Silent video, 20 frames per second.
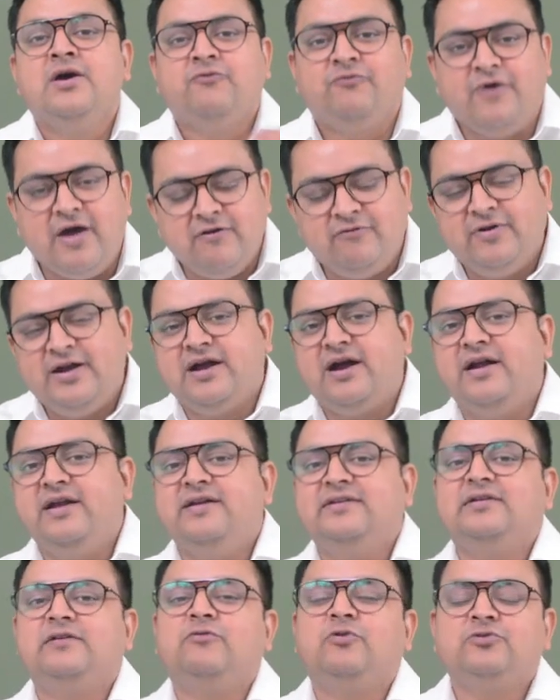5 lakh
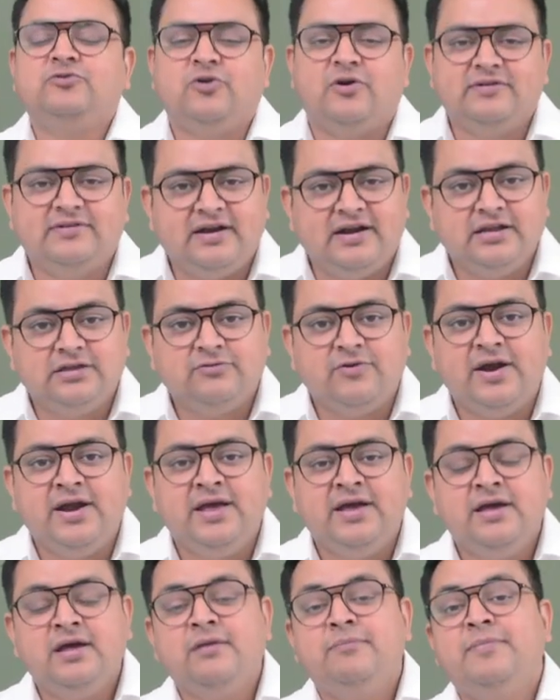condition was not satisfied
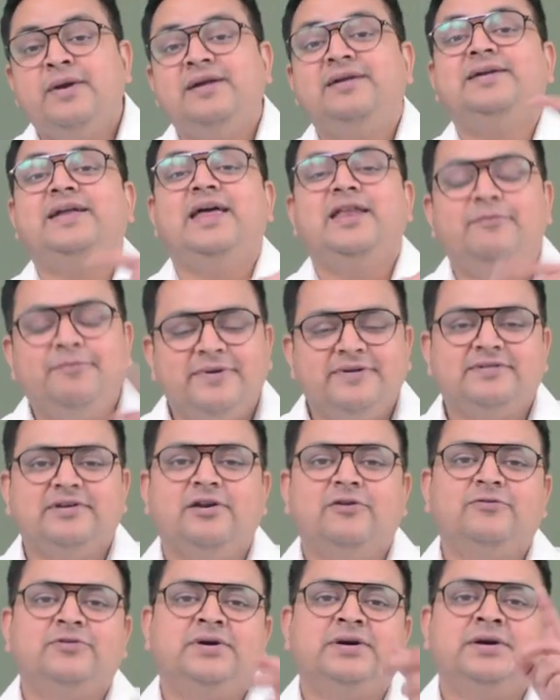here, but 10%
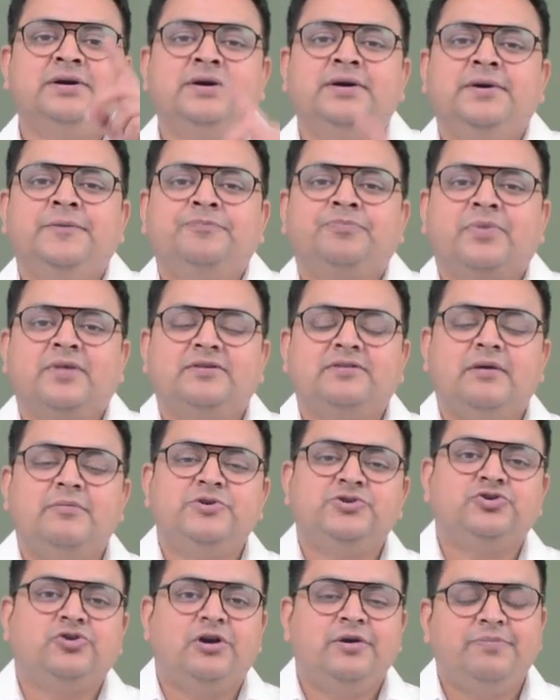of the sum
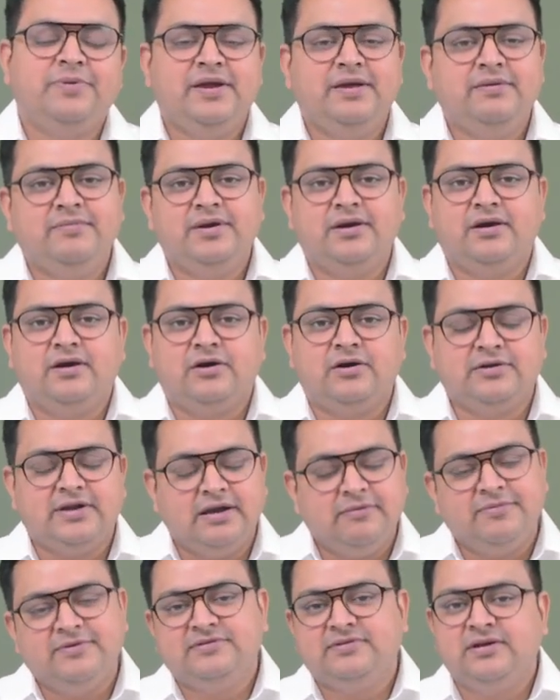assured premium,
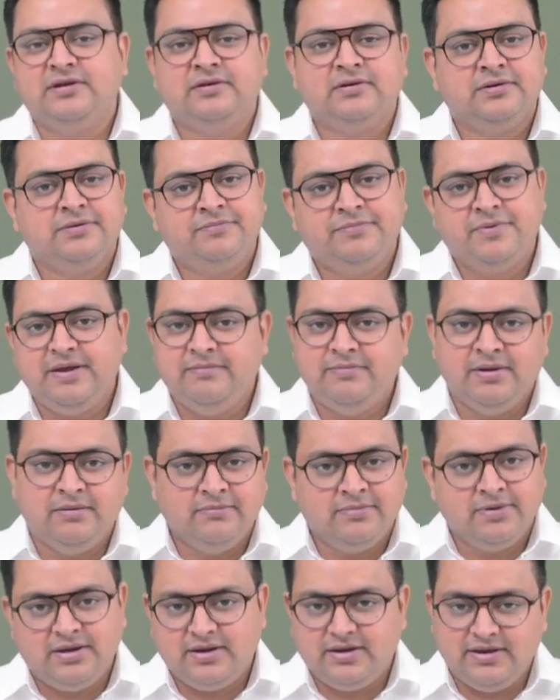10%
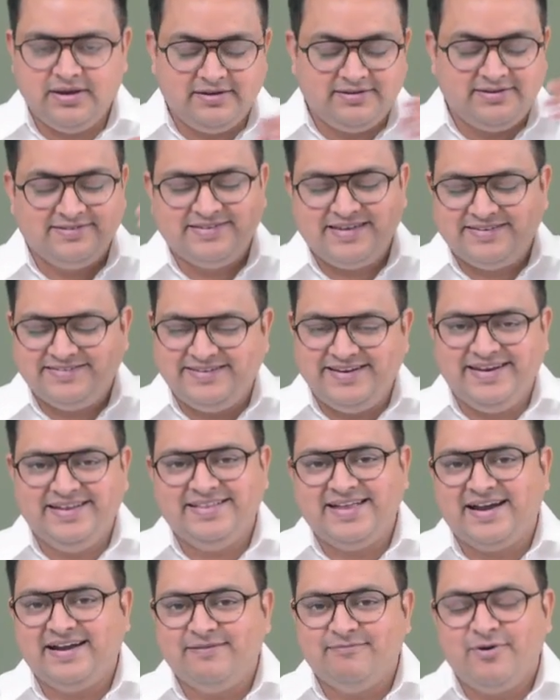premium, it is exceeding
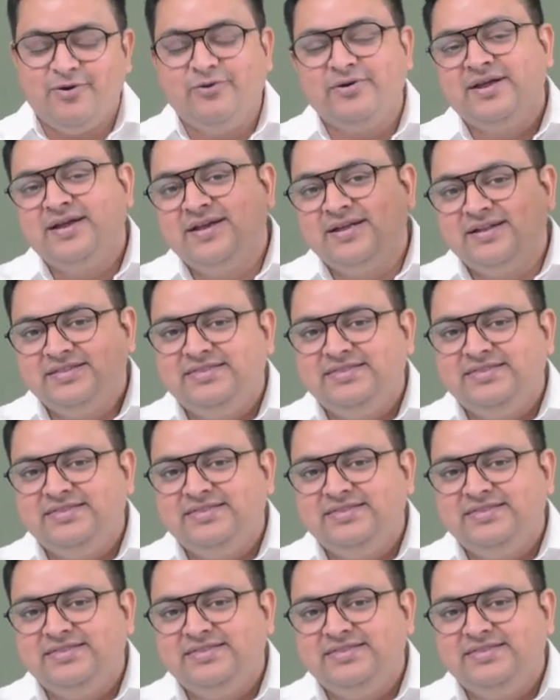that amount.